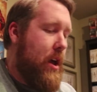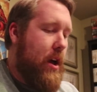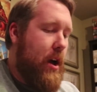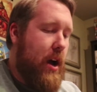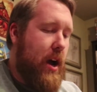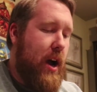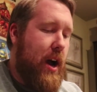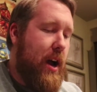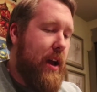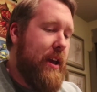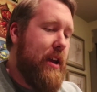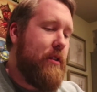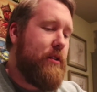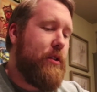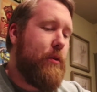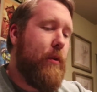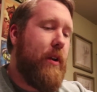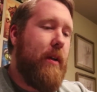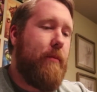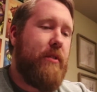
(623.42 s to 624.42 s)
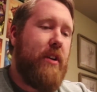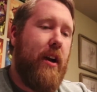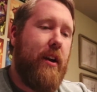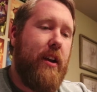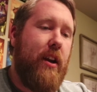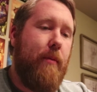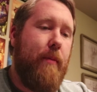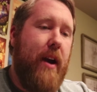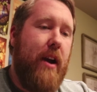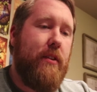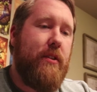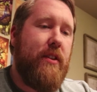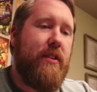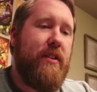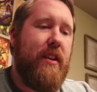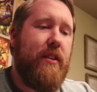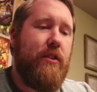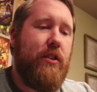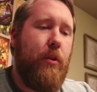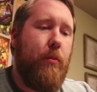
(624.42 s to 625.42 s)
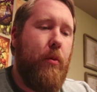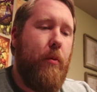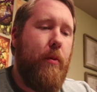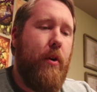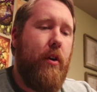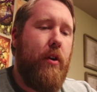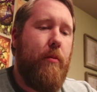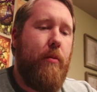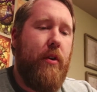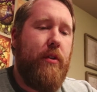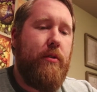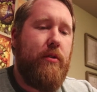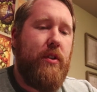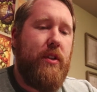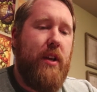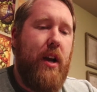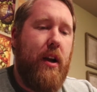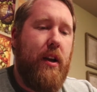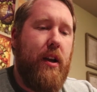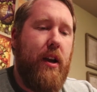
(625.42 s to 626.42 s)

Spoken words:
Here's the one I'm talking about. So this says Super Mario Brothers Duck